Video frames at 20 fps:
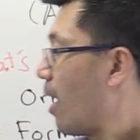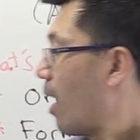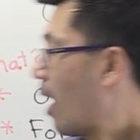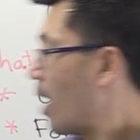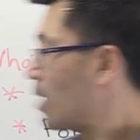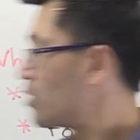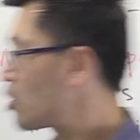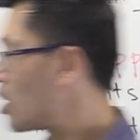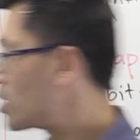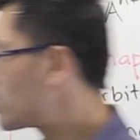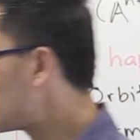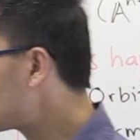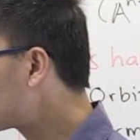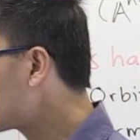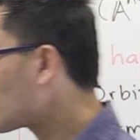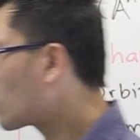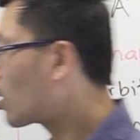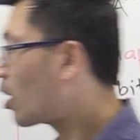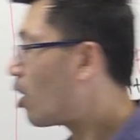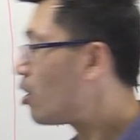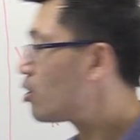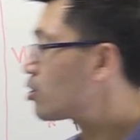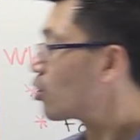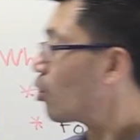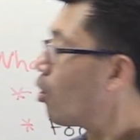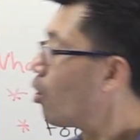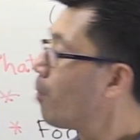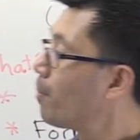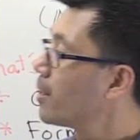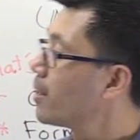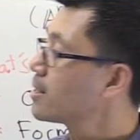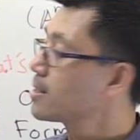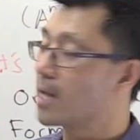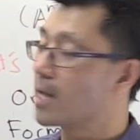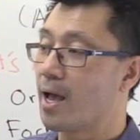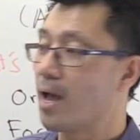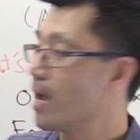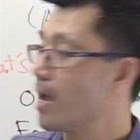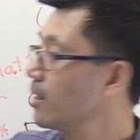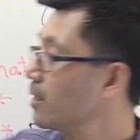And so since they're closed orbits,
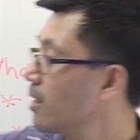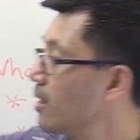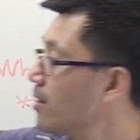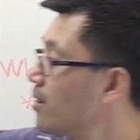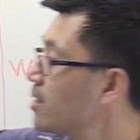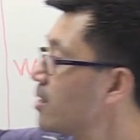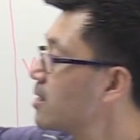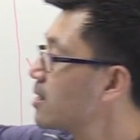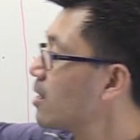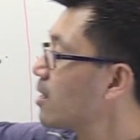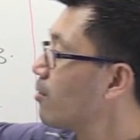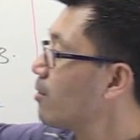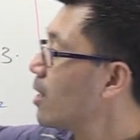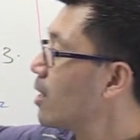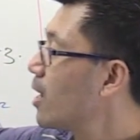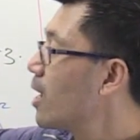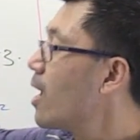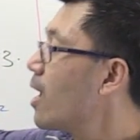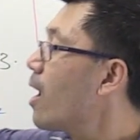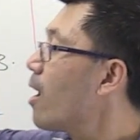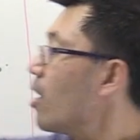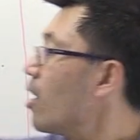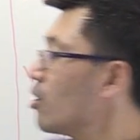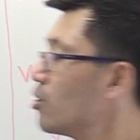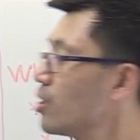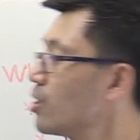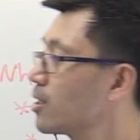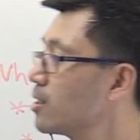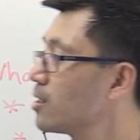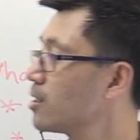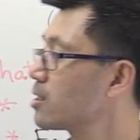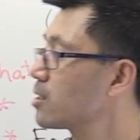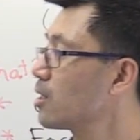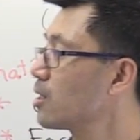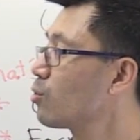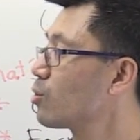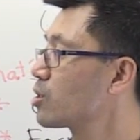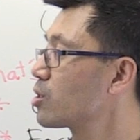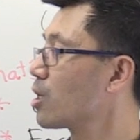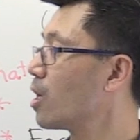and in this theory here, you can
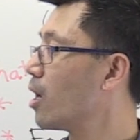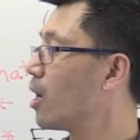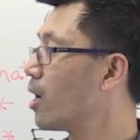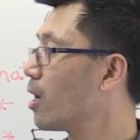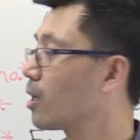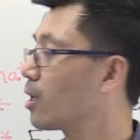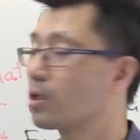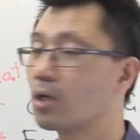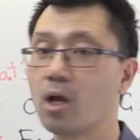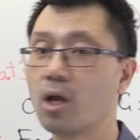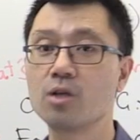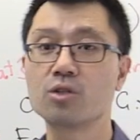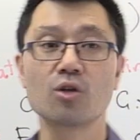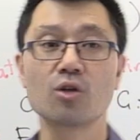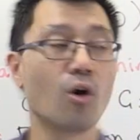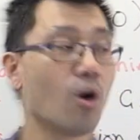distinguish closed